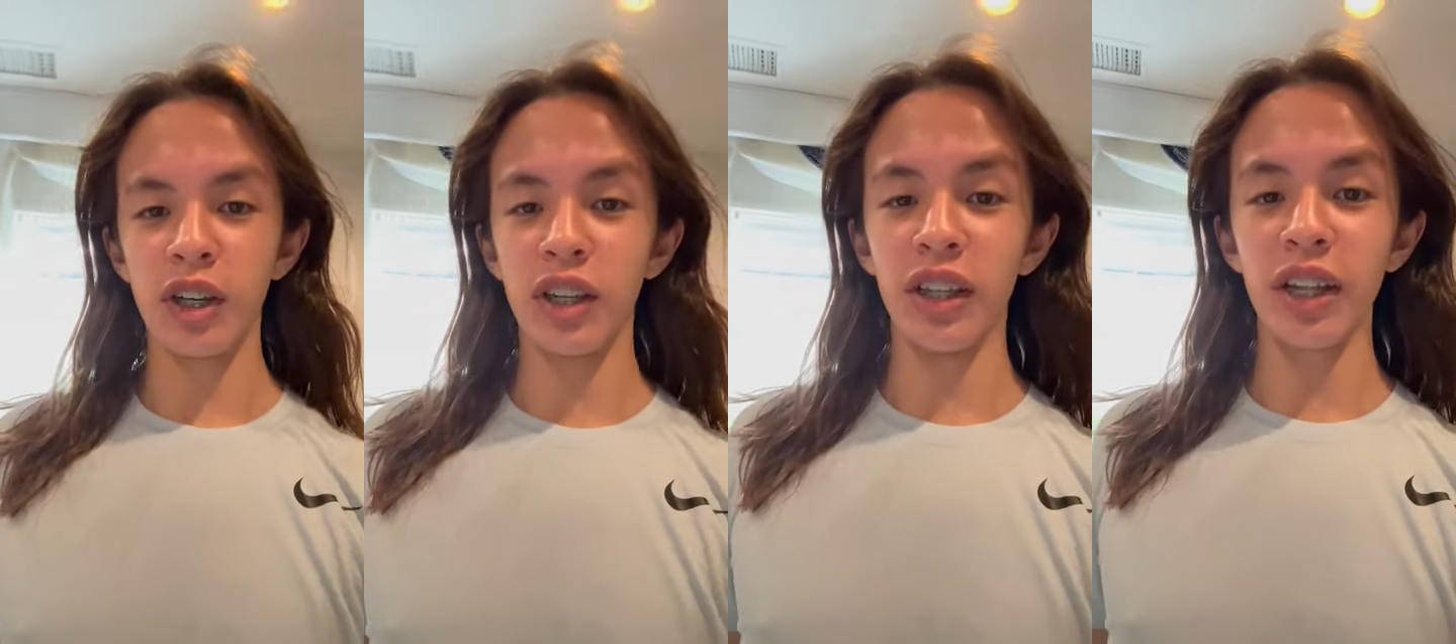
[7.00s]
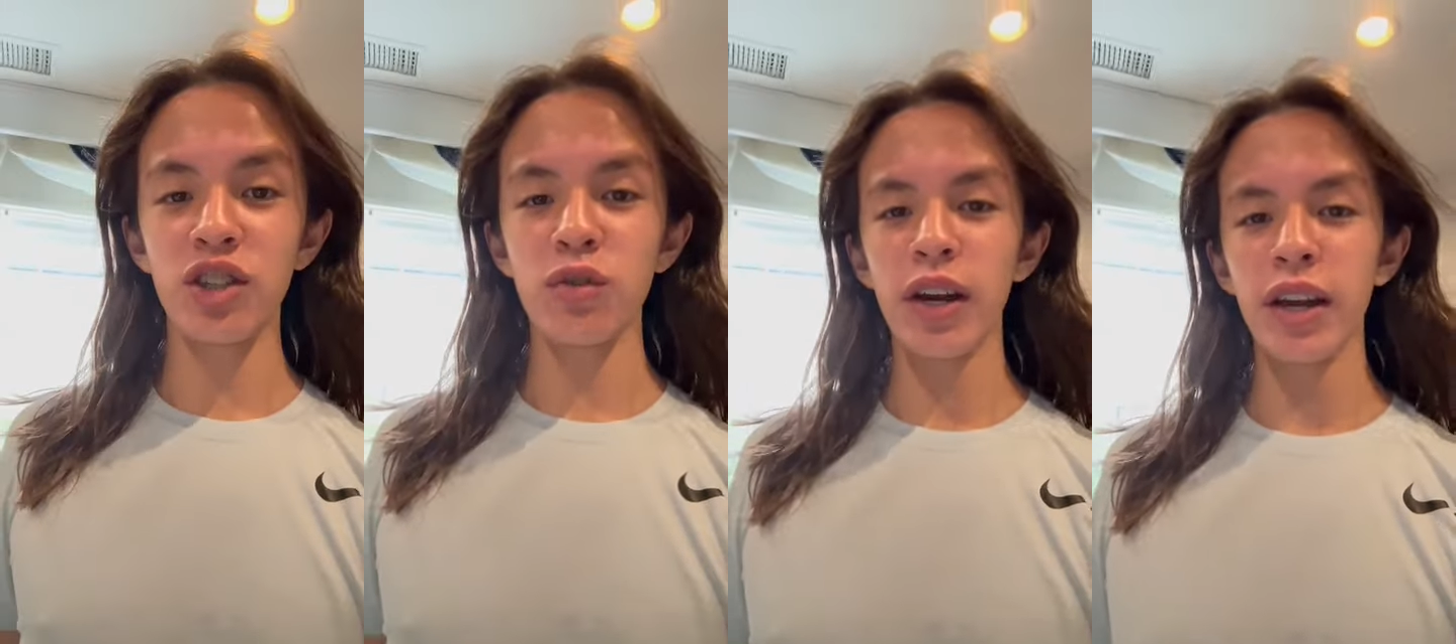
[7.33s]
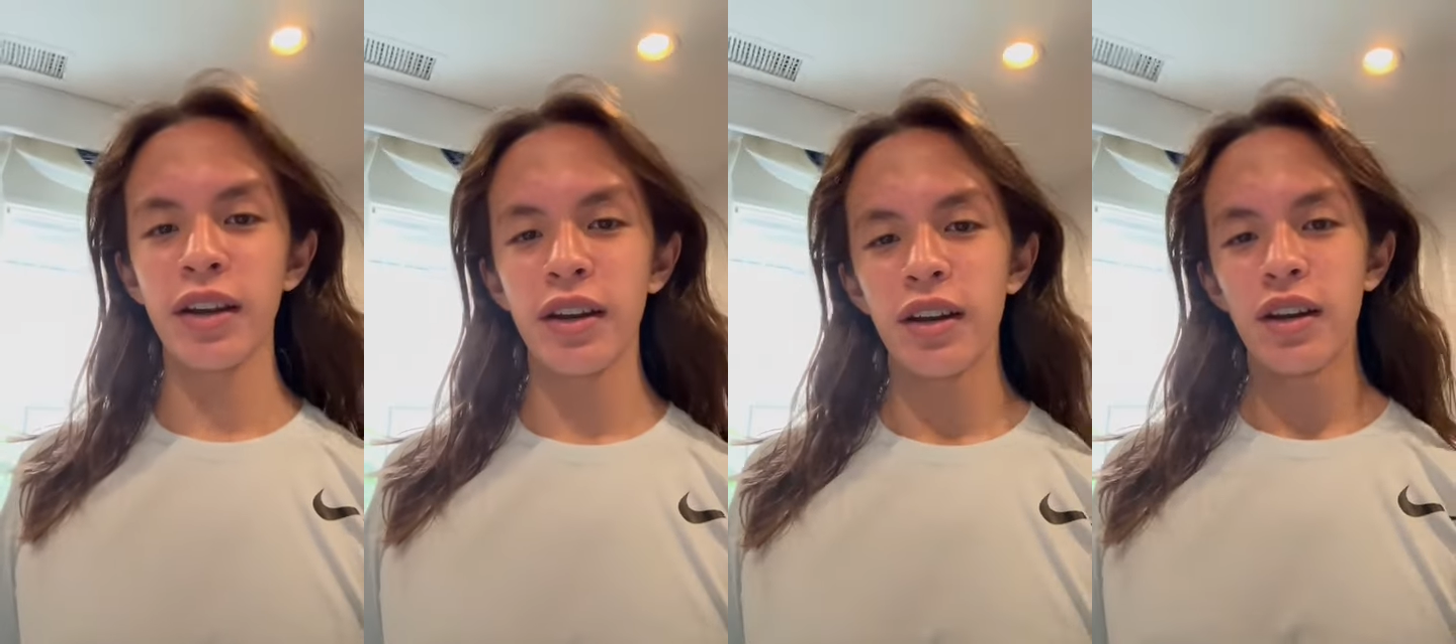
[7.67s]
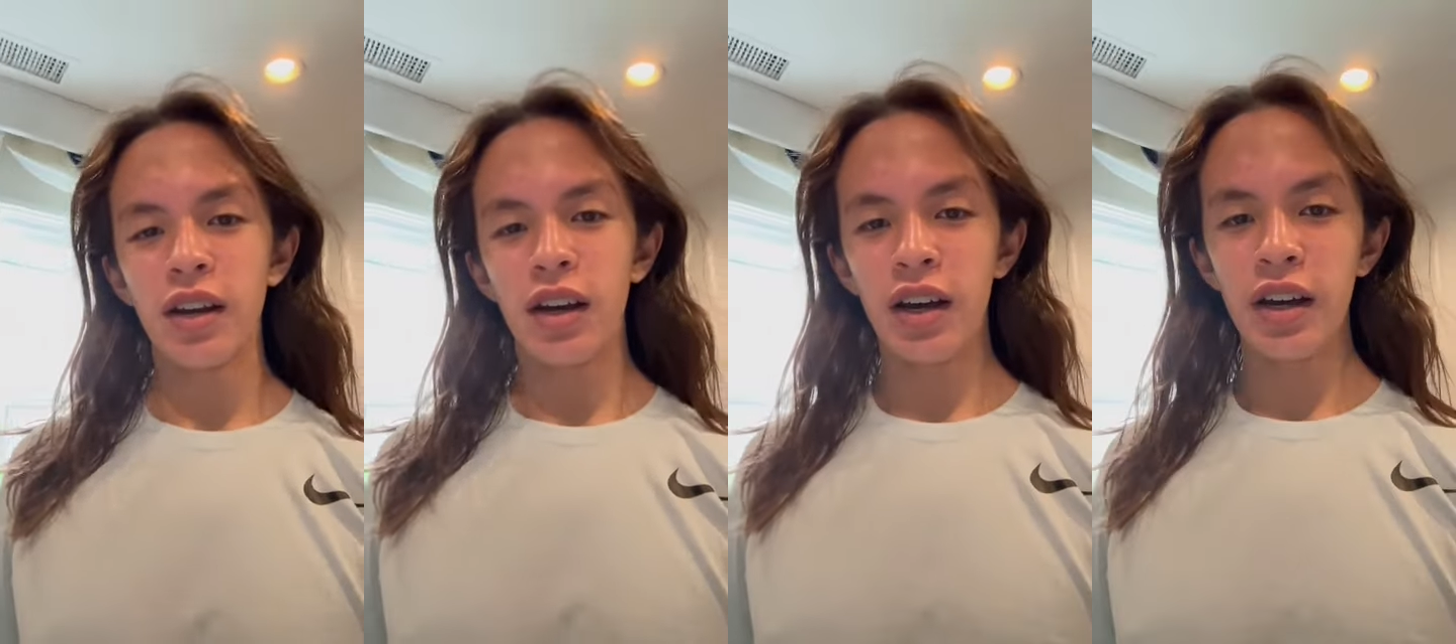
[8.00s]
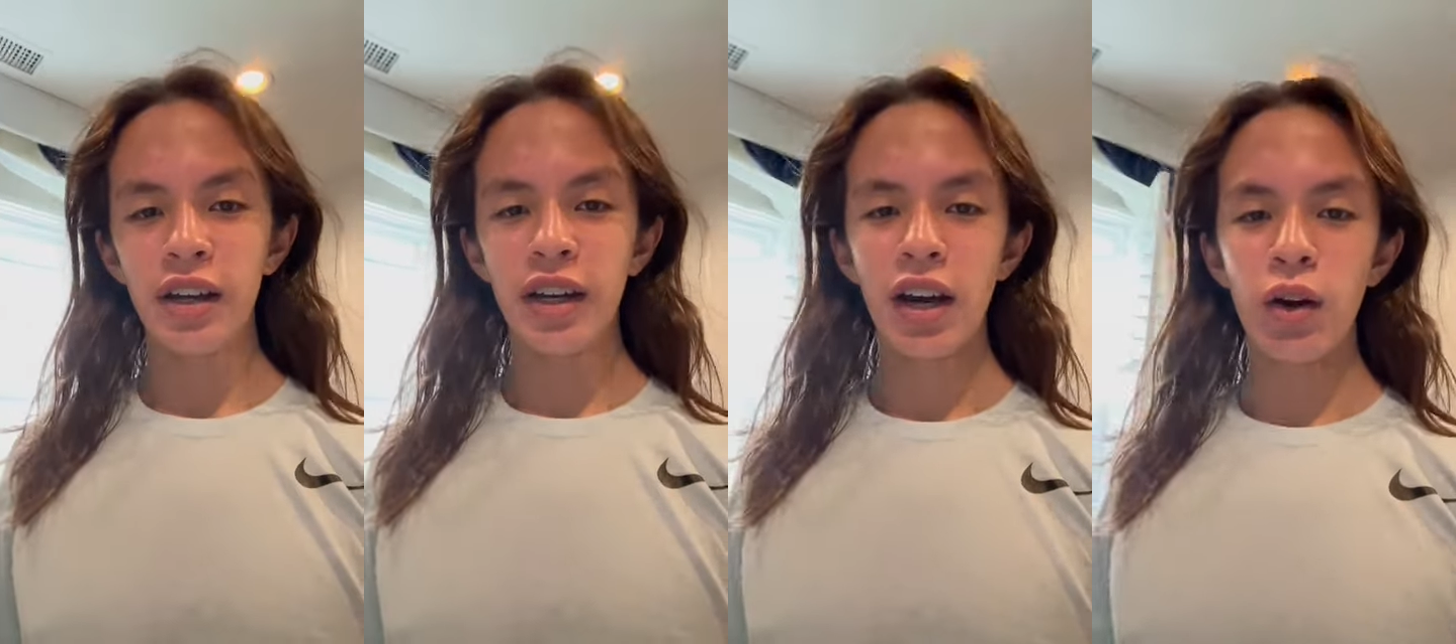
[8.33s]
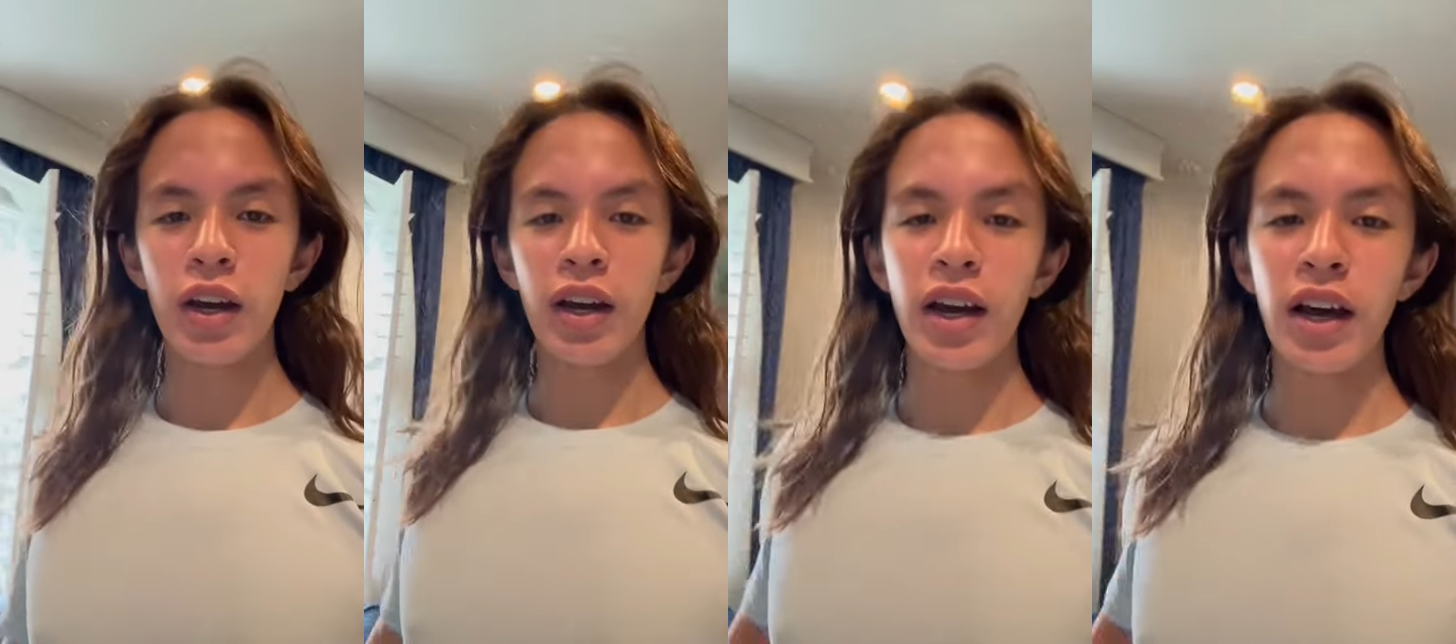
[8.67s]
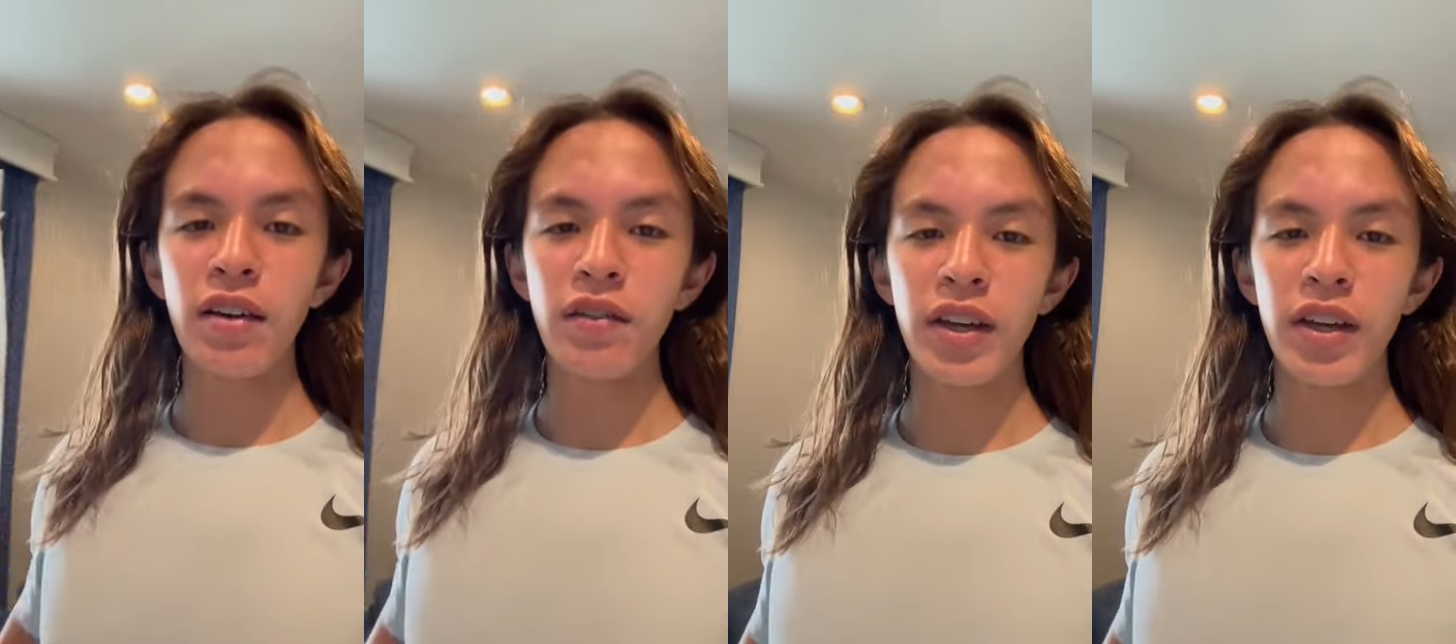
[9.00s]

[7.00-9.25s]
That's right. I now have